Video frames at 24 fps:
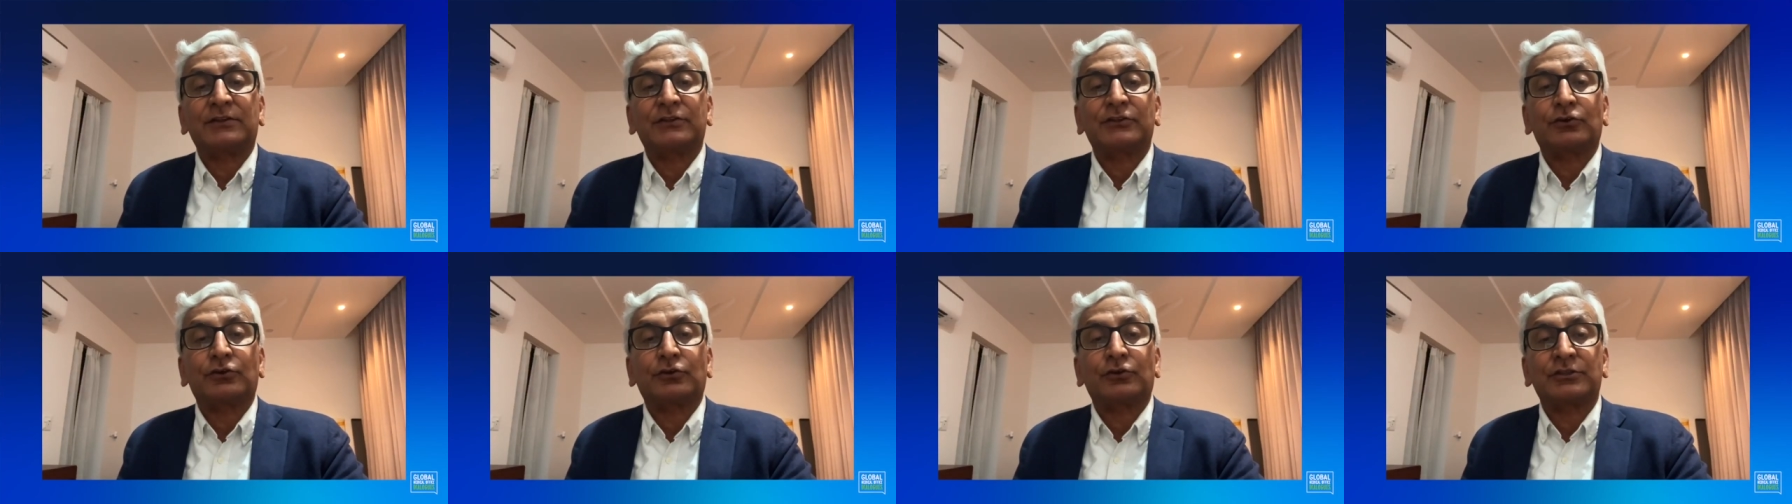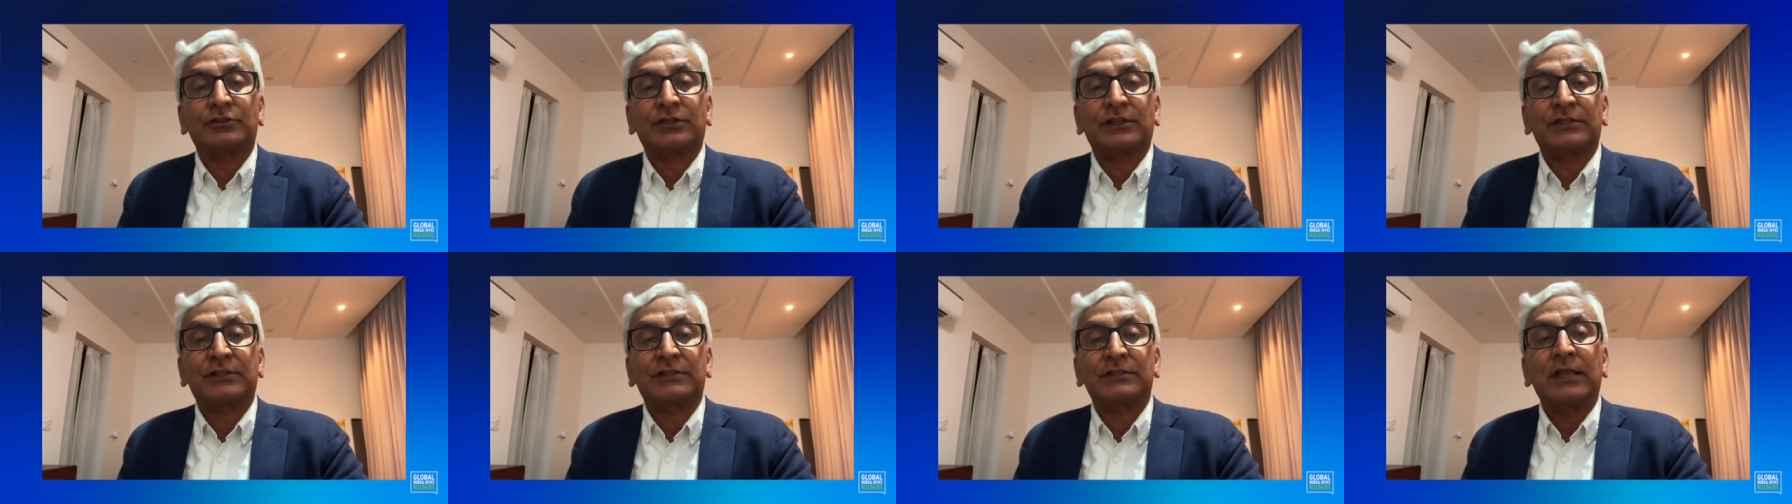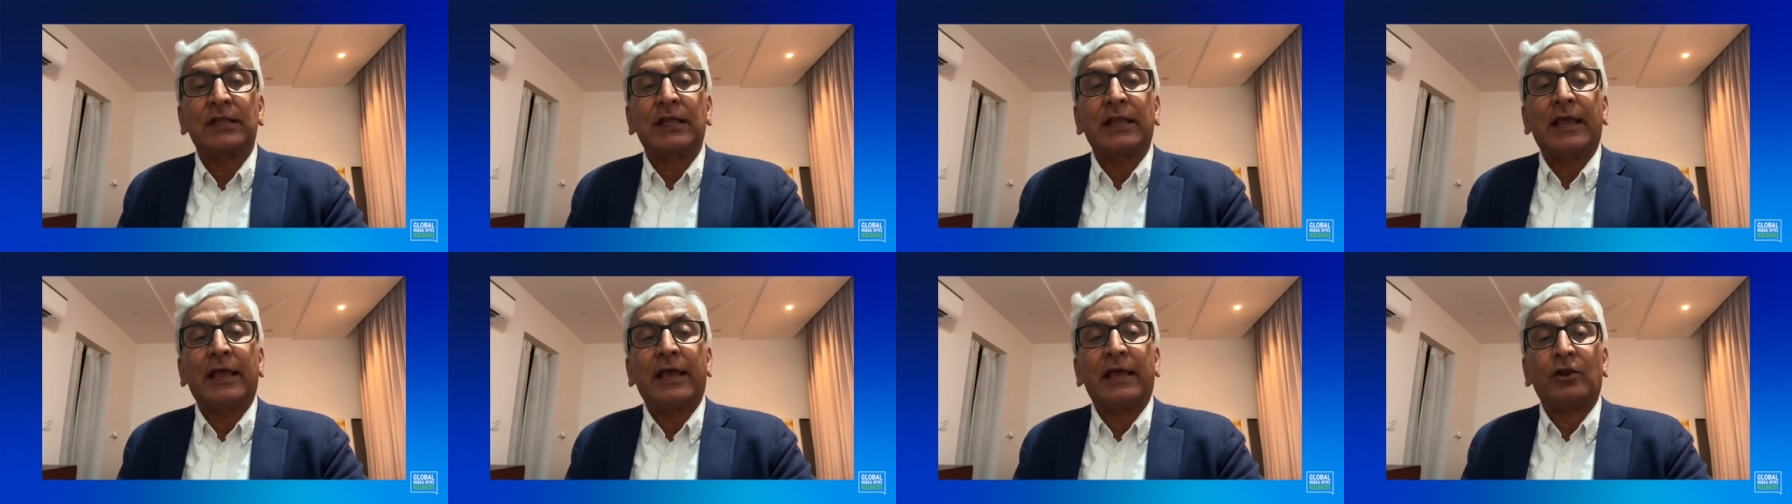resources
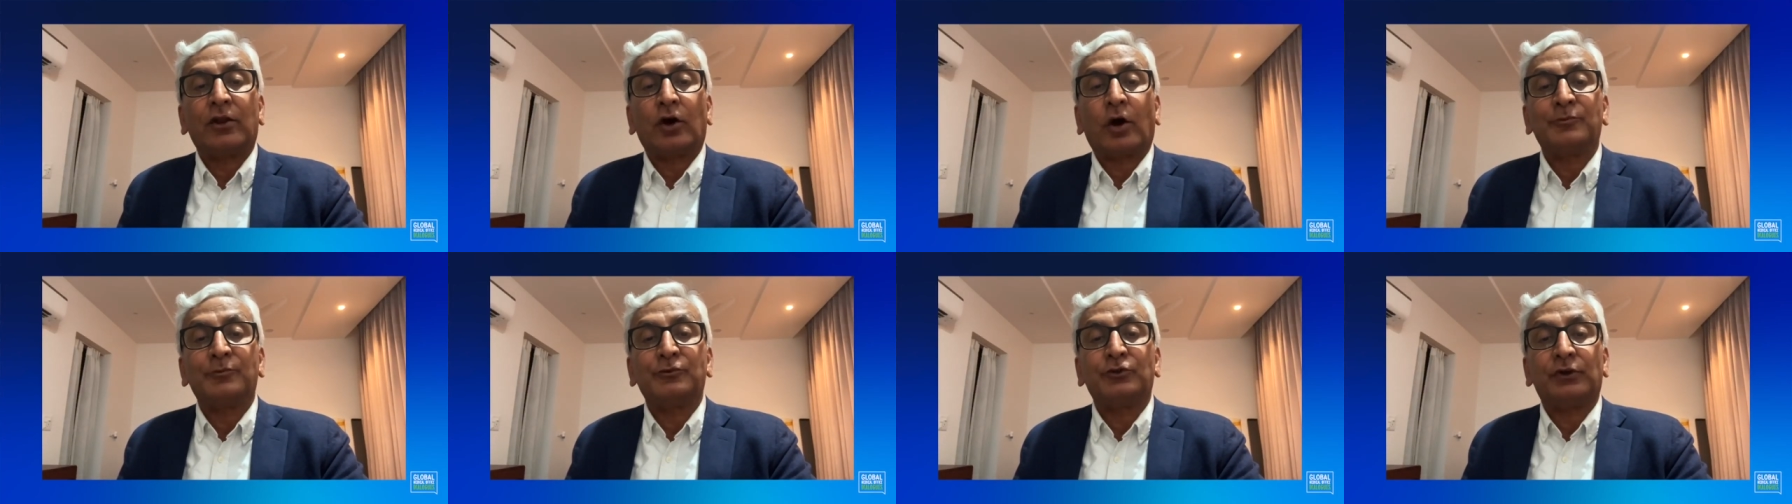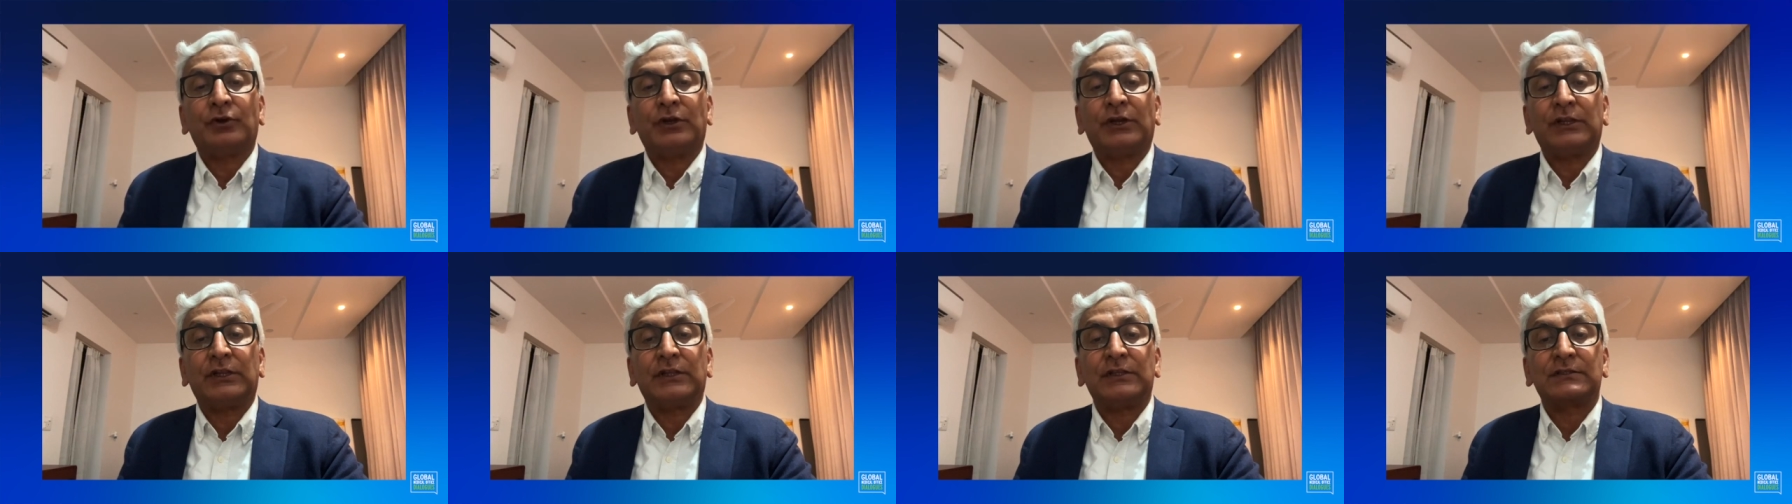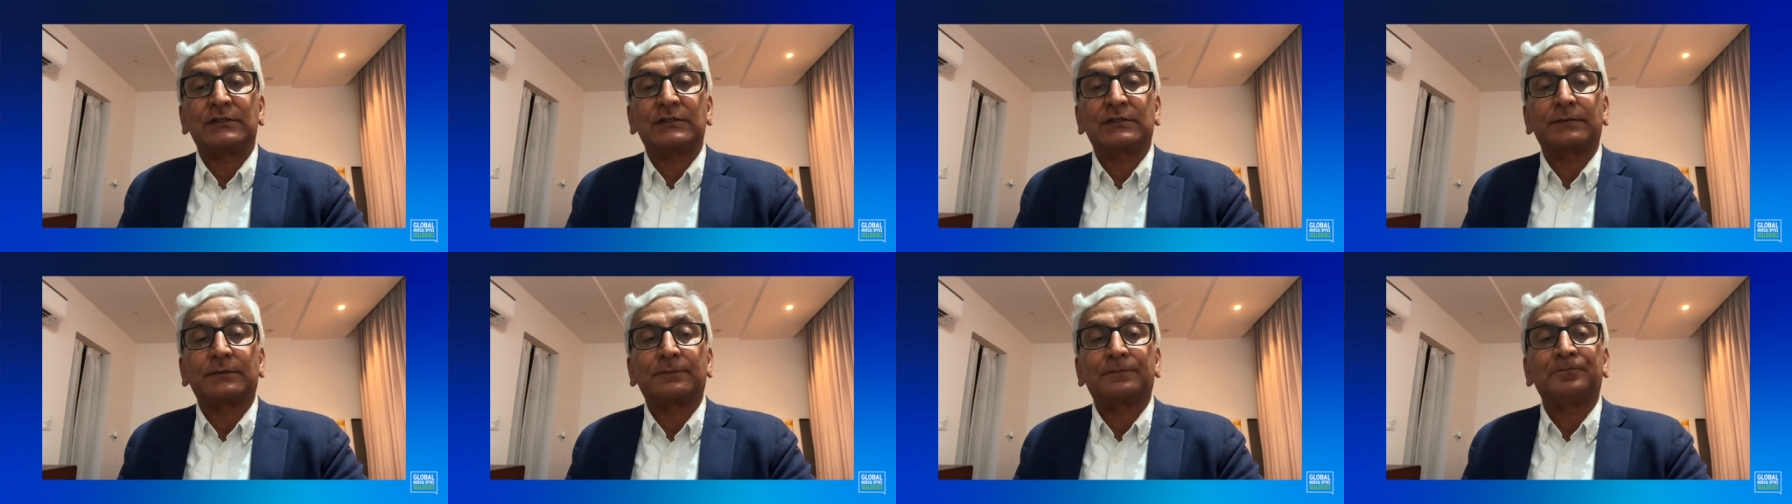and
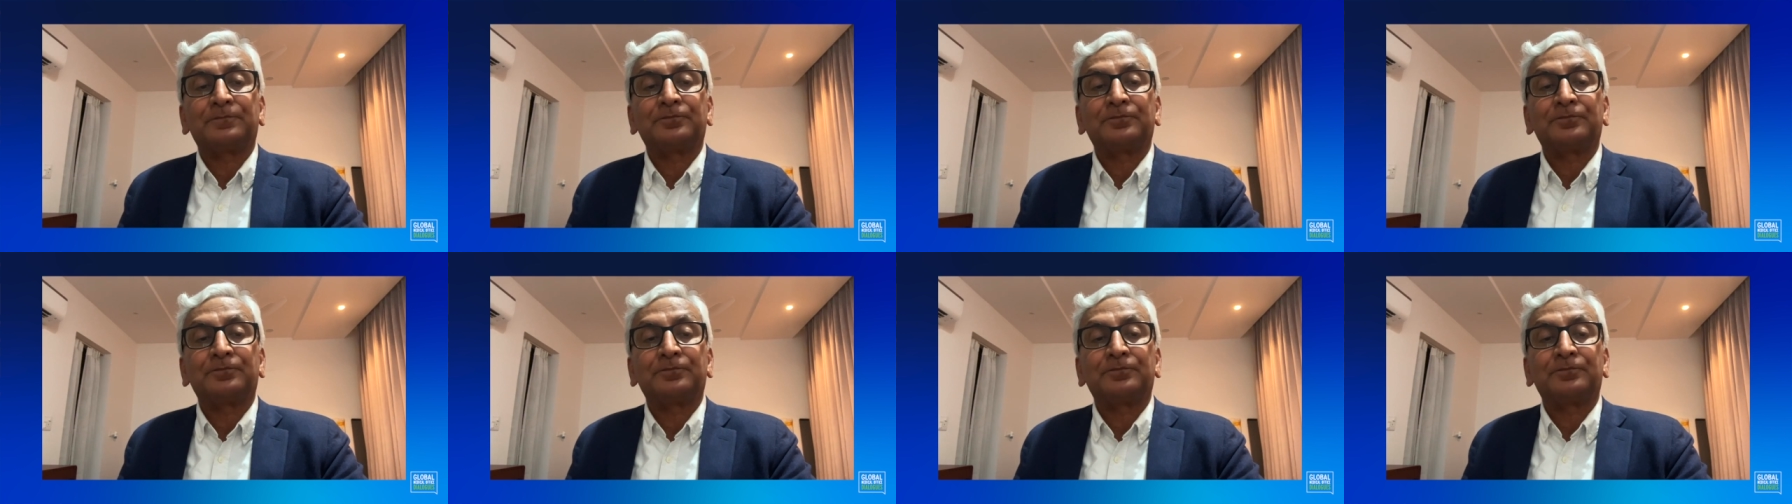opportunities.